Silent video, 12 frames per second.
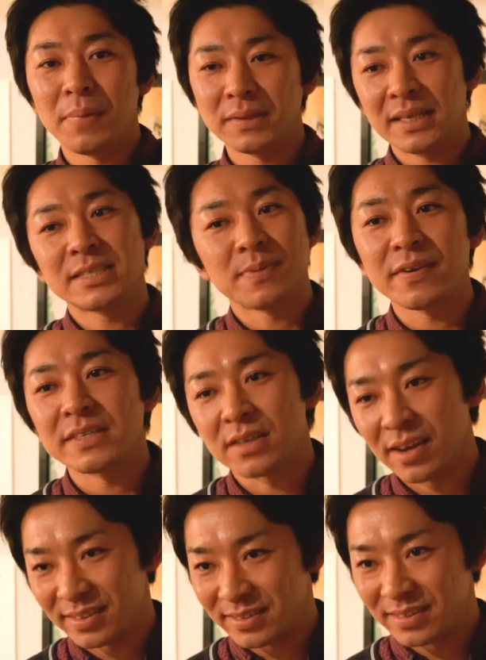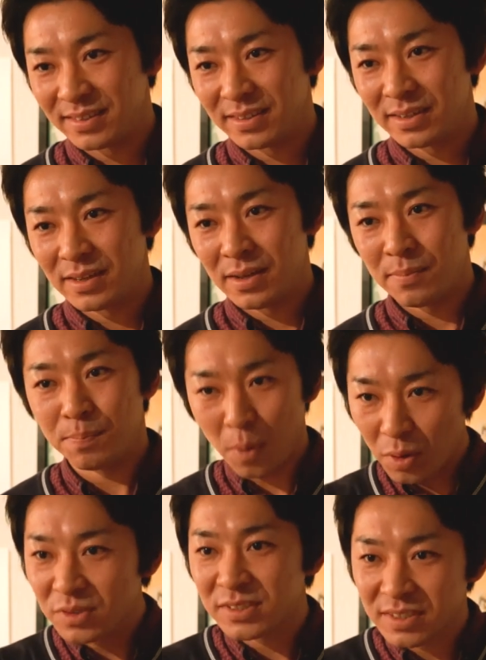But it's very sad.
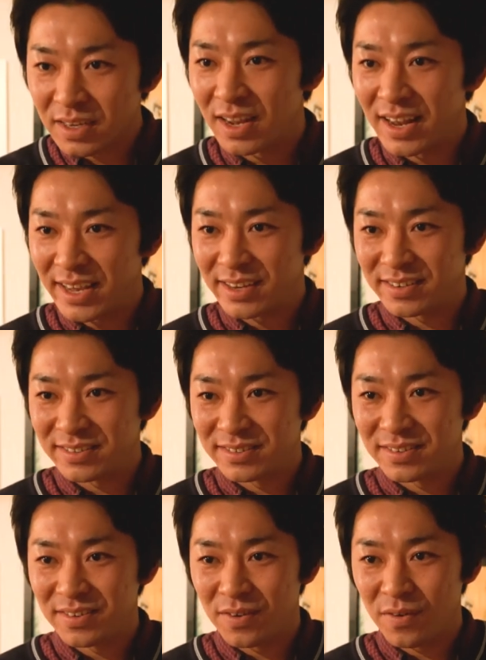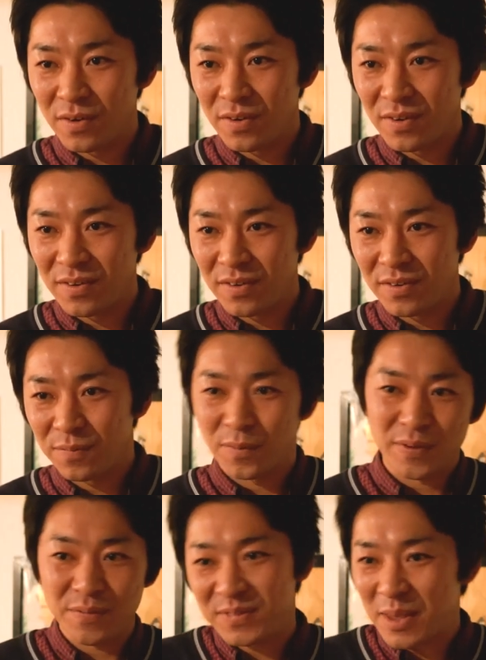Both are like
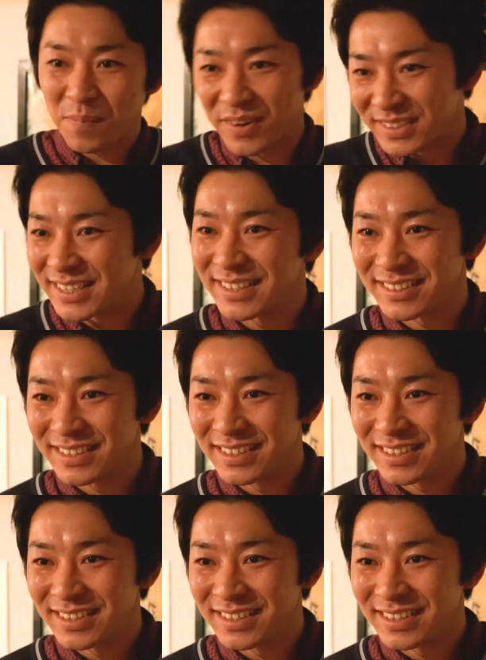50%.